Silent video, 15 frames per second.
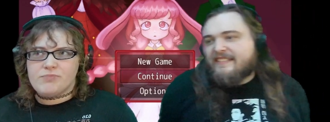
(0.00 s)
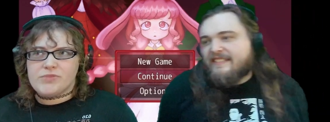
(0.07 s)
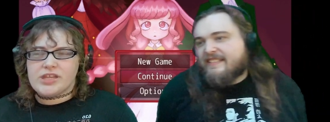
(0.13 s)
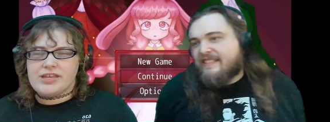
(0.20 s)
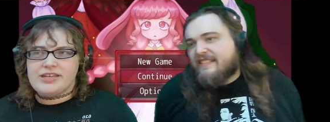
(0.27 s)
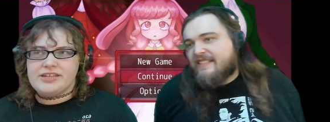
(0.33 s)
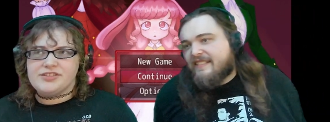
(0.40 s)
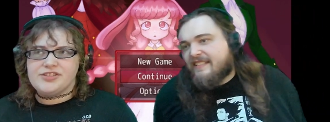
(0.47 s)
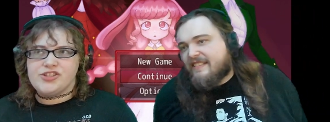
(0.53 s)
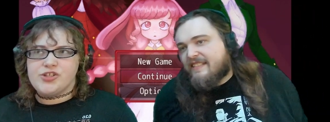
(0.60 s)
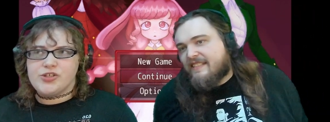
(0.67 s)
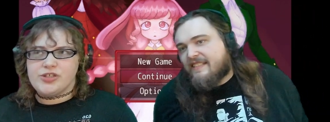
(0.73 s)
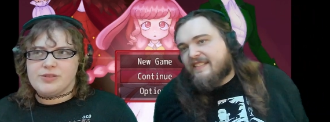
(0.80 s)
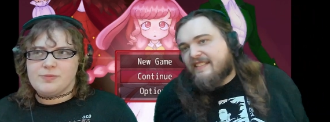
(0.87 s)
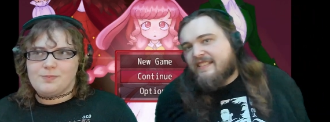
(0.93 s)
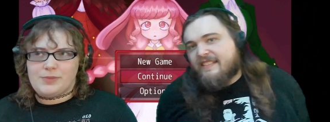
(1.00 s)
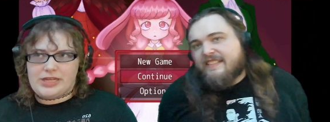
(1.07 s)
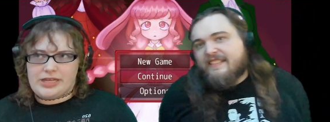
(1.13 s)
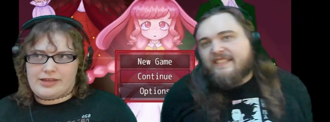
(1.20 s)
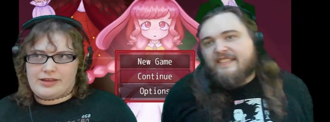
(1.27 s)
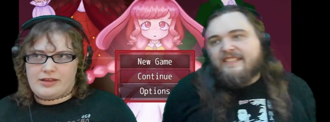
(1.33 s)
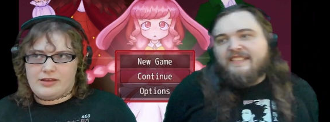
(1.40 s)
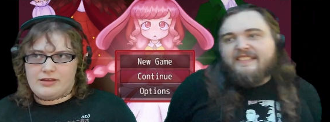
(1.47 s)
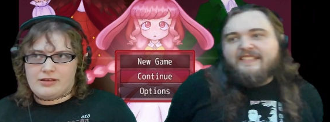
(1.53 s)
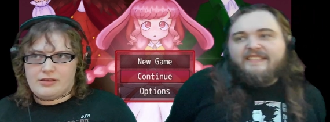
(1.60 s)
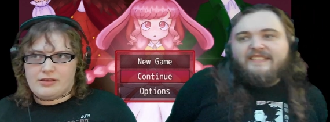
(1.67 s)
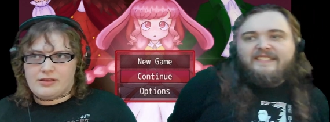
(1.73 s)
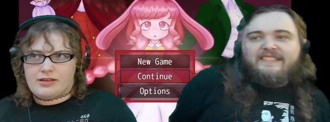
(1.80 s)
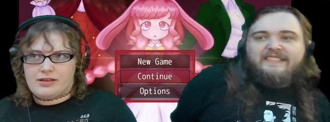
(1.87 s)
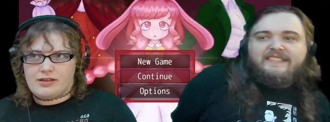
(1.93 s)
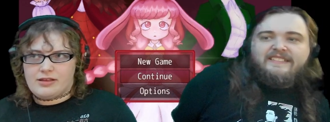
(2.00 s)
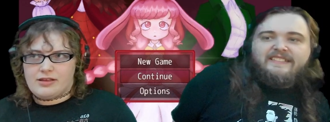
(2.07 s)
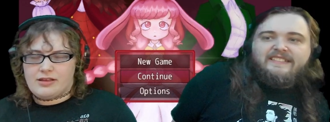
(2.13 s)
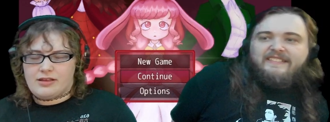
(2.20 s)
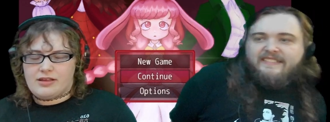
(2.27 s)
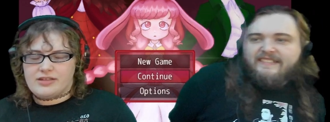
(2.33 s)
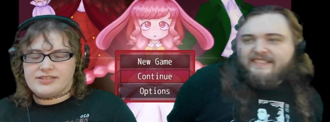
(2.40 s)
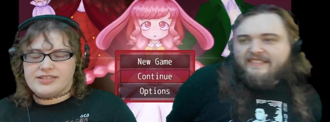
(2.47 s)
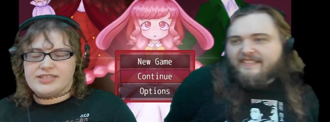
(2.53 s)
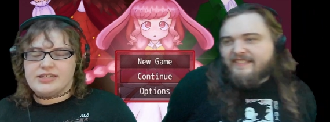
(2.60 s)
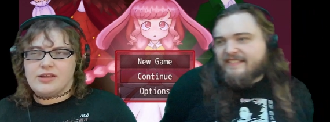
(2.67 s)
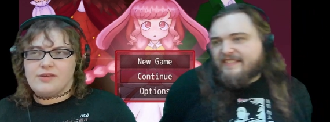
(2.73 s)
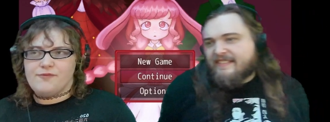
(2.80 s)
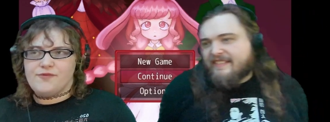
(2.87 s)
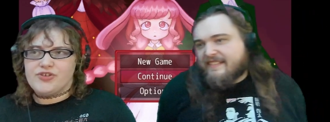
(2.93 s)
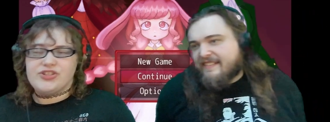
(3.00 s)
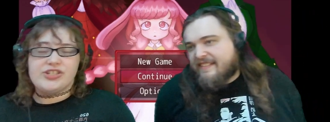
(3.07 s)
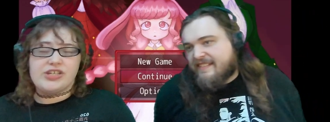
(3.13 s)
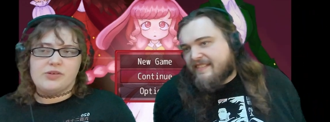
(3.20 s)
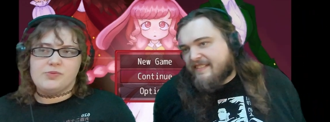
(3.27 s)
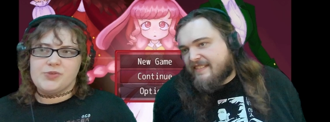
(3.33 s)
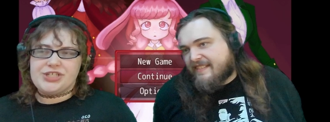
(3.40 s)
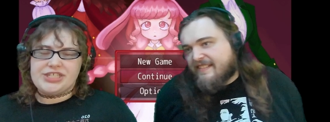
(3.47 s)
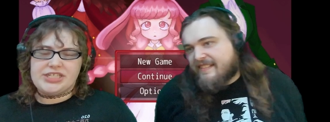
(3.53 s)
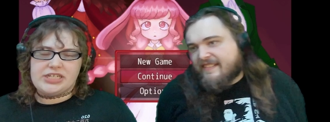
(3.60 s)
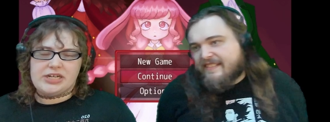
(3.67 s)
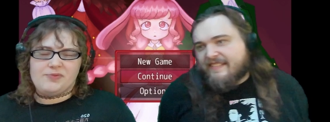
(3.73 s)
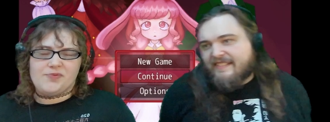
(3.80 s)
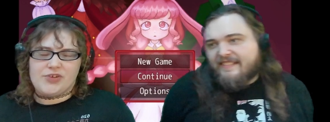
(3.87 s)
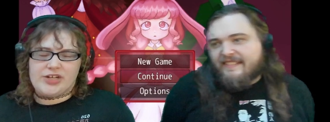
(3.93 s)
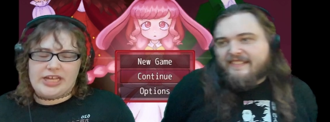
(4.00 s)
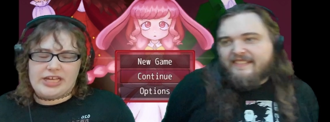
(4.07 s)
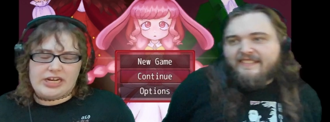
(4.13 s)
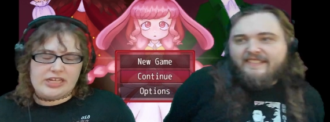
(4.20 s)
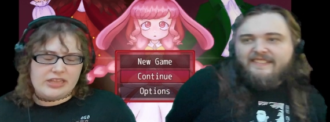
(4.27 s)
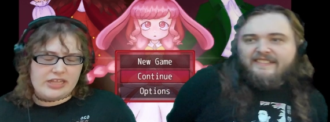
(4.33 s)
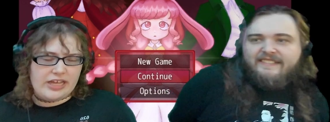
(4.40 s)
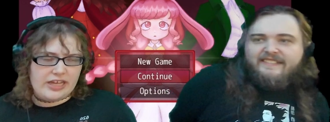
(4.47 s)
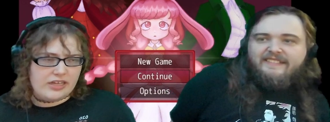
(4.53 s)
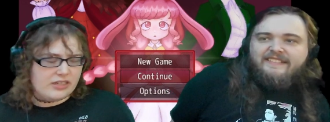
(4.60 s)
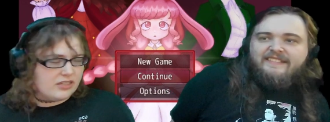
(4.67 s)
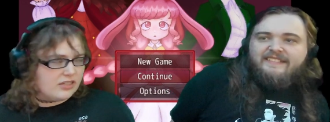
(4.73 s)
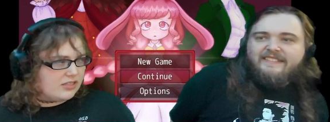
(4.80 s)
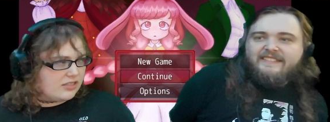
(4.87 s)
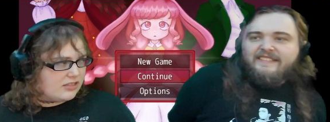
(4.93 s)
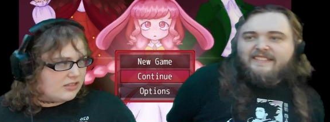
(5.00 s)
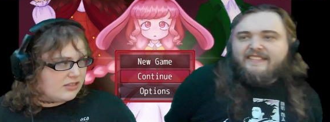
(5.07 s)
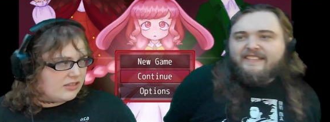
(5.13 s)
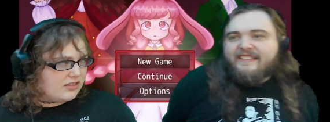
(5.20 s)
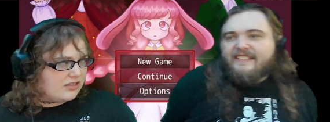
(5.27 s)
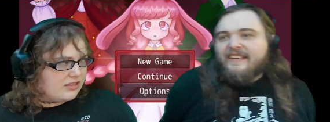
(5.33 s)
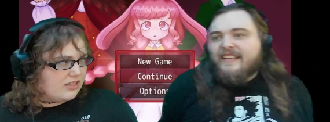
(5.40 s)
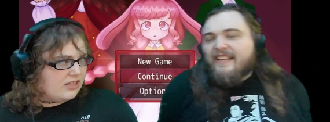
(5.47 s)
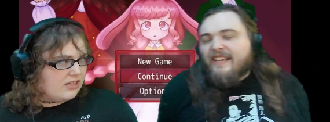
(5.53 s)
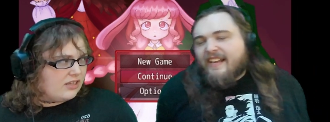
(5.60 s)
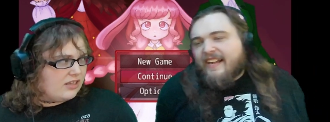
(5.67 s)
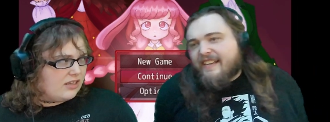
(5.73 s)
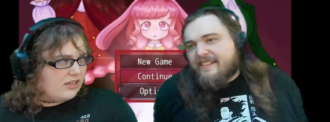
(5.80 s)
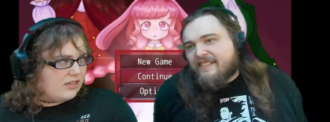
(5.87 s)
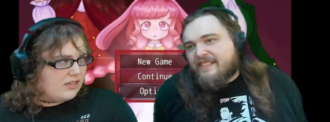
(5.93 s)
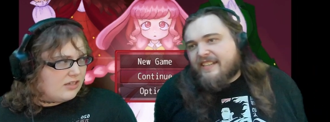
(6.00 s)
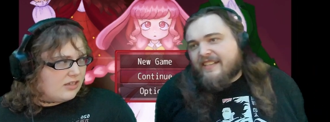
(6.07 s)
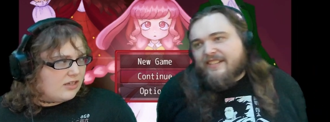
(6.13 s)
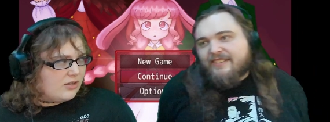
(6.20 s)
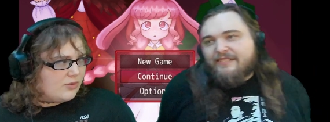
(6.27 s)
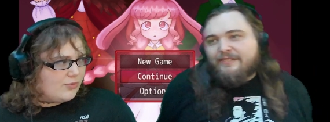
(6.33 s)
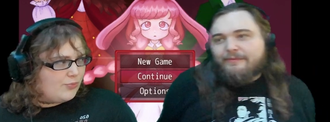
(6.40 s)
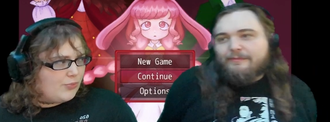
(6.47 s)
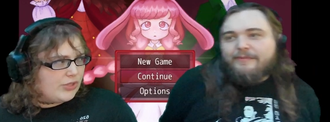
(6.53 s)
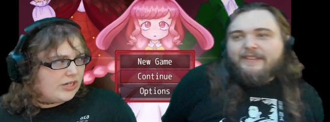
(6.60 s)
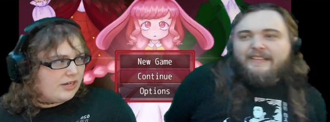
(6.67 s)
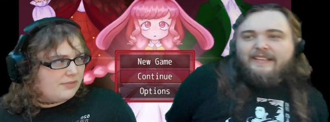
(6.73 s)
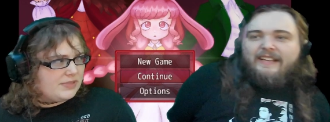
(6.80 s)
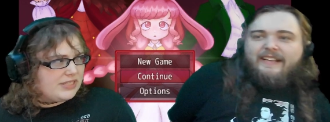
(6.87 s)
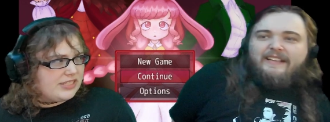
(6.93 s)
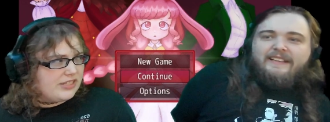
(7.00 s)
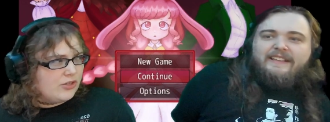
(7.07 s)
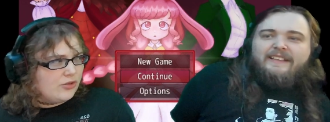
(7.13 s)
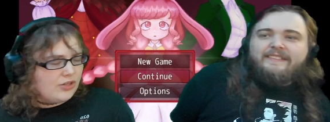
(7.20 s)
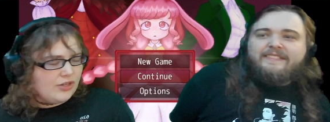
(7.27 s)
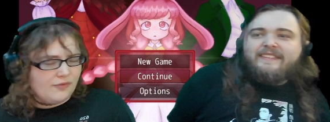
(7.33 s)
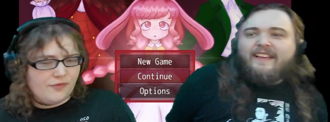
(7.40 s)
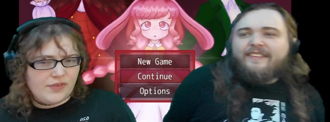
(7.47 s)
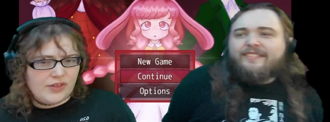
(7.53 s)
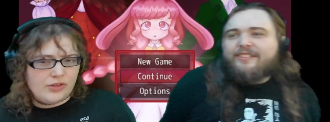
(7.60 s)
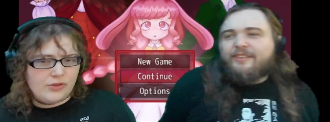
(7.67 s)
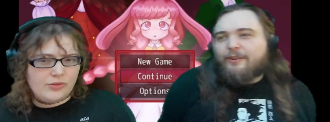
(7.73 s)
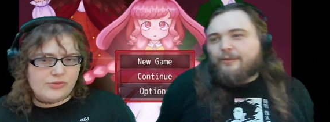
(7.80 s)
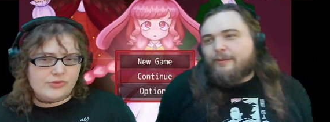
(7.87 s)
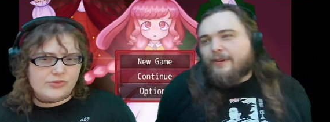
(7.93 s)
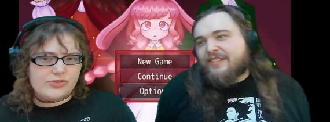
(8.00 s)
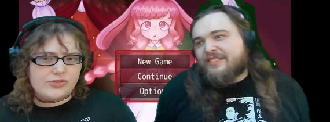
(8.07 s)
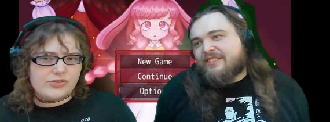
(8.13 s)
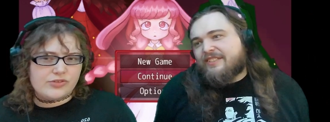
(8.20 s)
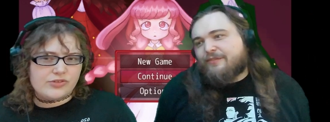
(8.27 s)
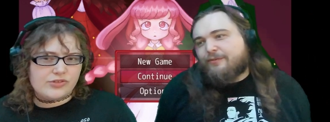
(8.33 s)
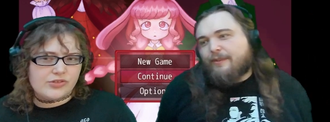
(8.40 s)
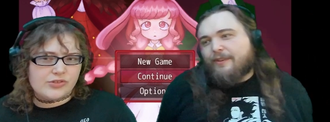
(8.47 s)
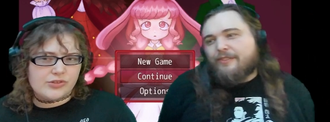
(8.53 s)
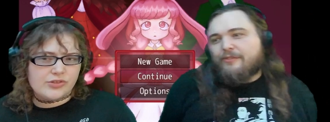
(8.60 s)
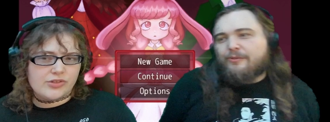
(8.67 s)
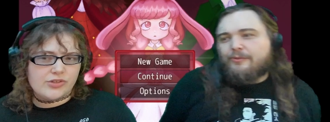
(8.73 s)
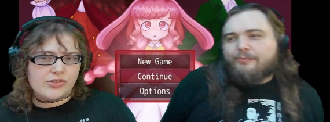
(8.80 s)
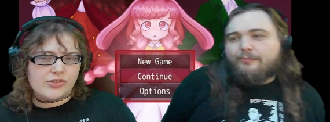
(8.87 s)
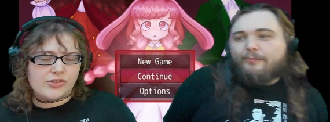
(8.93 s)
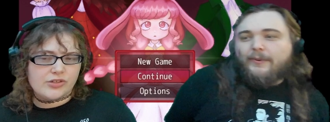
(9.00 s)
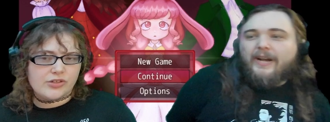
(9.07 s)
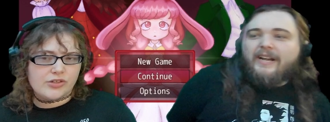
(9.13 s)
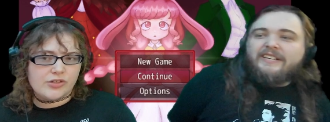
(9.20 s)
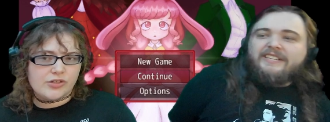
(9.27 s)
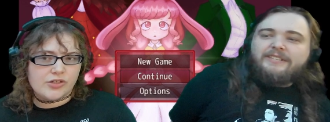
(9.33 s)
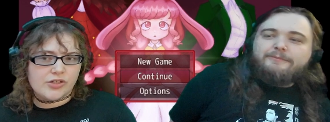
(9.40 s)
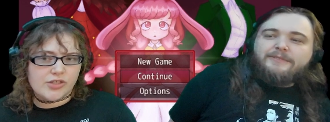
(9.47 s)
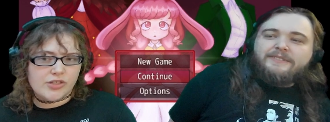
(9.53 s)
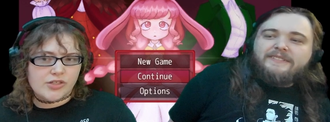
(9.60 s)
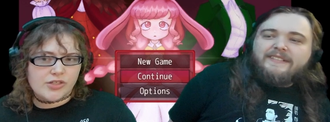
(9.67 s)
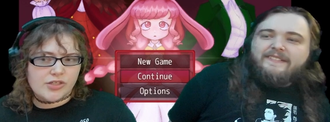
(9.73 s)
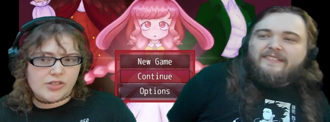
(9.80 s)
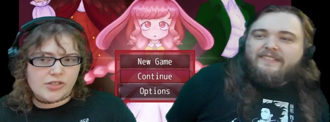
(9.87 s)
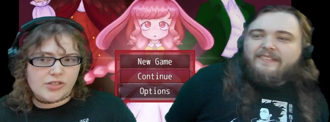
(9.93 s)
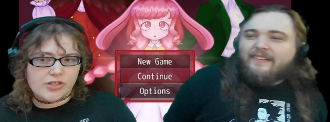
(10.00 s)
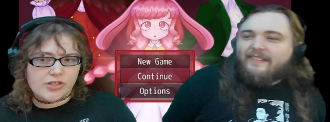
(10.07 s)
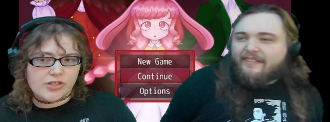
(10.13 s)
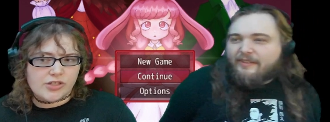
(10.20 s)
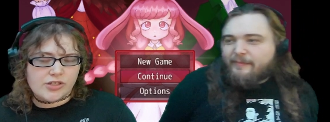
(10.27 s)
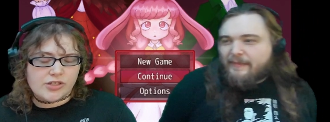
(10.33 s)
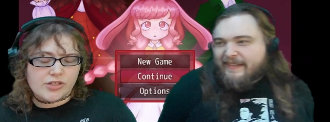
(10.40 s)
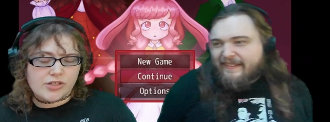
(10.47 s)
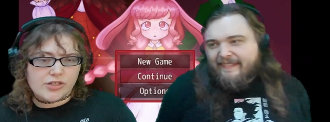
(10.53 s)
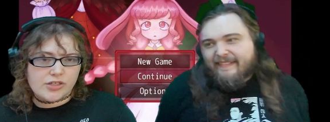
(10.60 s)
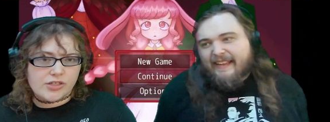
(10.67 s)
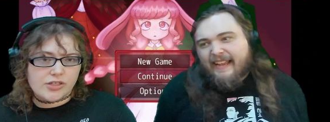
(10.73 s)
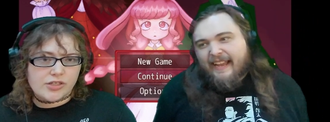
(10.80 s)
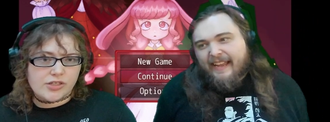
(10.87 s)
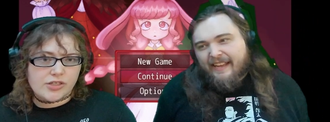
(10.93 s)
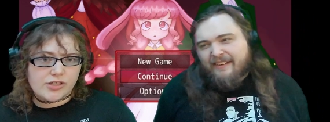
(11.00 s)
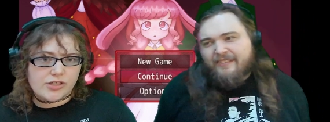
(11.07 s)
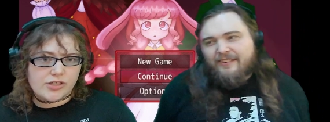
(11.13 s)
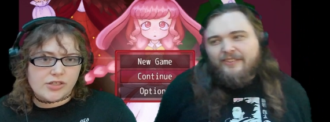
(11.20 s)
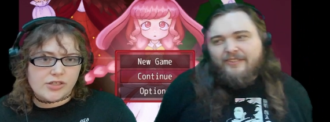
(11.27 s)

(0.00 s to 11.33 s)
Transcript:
Speaker 1: and took me and some for some reason I'm forgetting that.
Speaker 2: I don't know. But, but I'm It's confused. also a question of whether Bonnie would necessarily be sad her